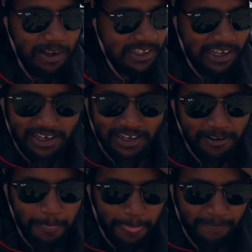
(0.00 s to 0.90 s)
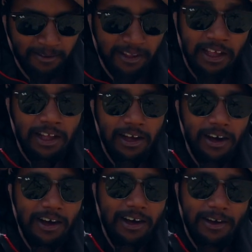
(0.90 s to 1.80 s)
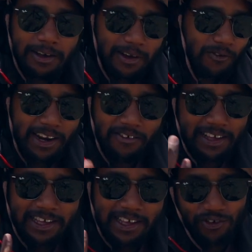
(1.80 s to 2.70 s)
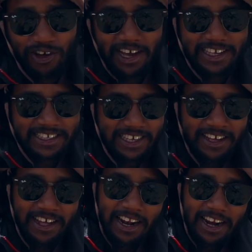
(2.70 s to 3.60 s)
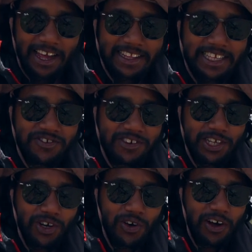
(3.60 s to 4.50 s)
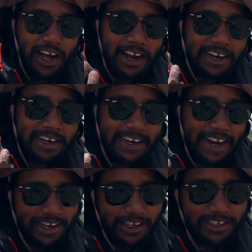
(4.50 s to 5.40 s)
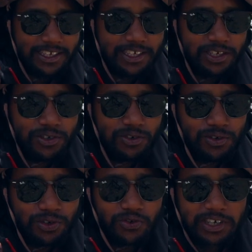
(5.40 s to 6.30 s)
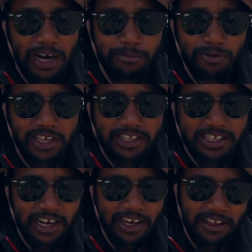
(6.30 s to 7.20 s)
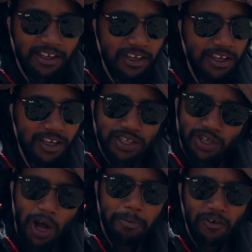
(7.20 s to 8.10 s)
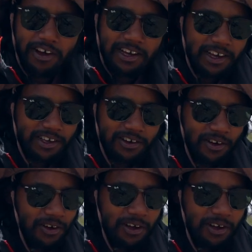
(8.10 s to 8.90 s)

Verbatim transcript: Pass, and uh, whenever if you guys like this video and it encourages you to come to Zanskar stop over here you know